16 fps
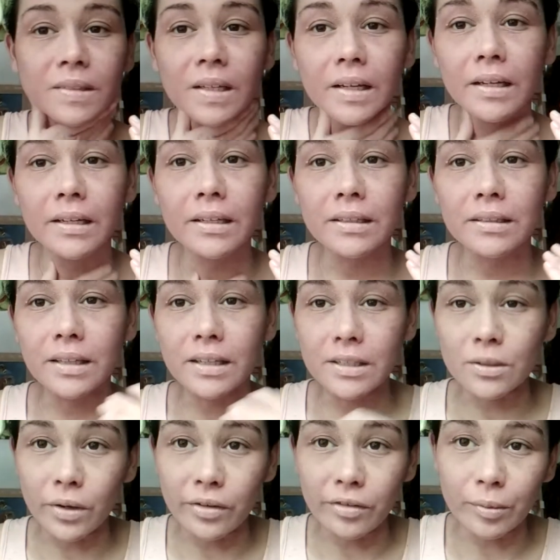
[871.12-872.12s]
And that's
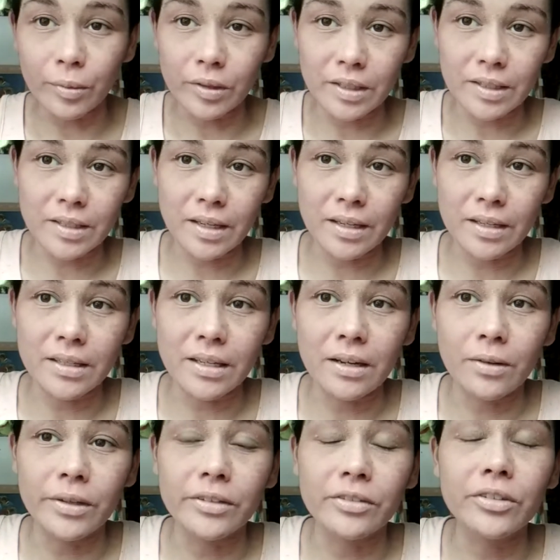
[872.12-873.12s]
what everybody says that
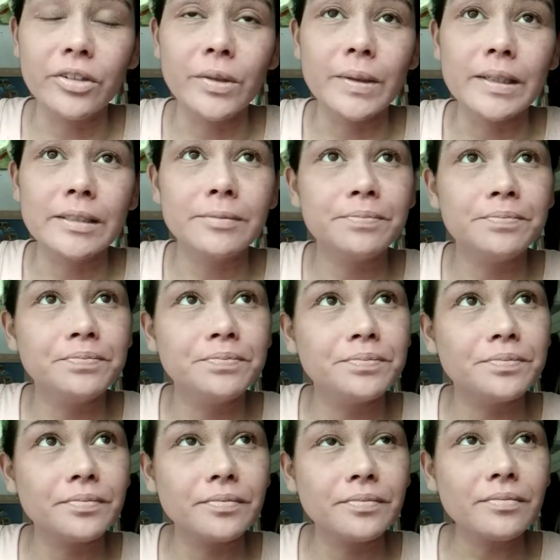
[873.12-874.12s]
went through it.
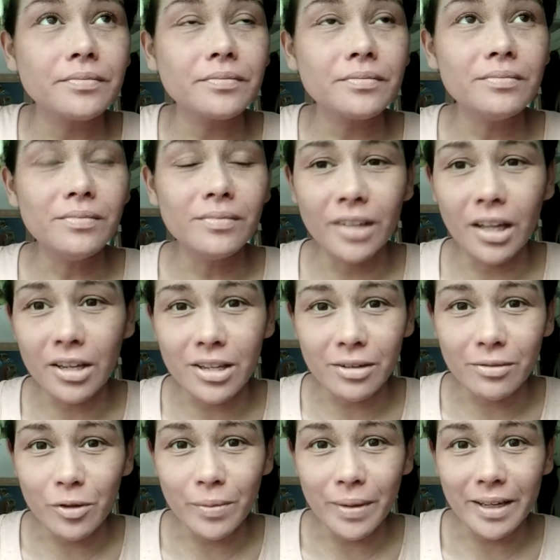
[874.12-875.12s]
Nothing
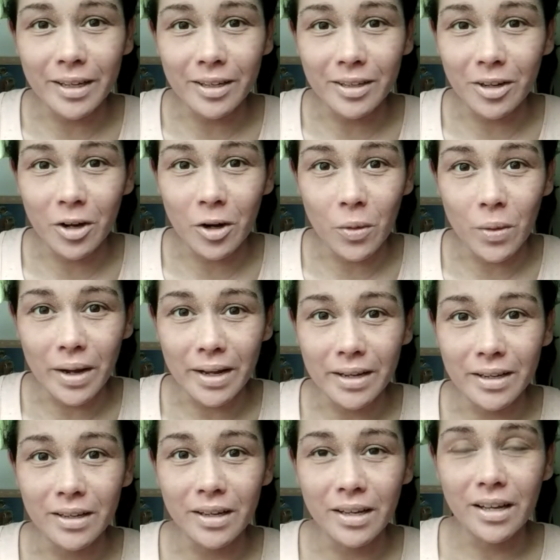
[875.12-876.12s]
will make it go
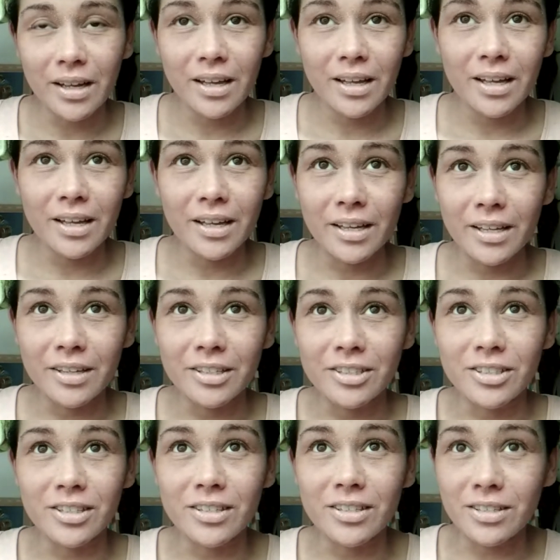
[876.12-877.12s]
away. It
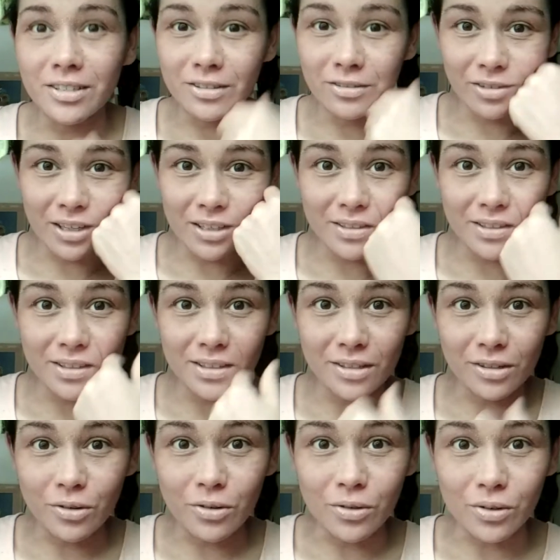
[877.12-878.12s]
just runs its
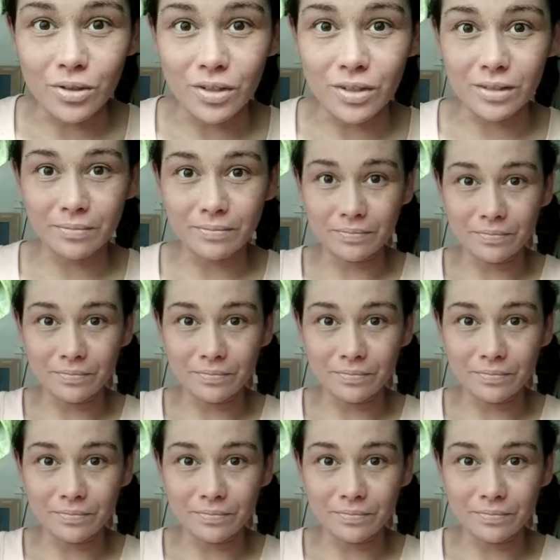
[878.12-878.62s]
course.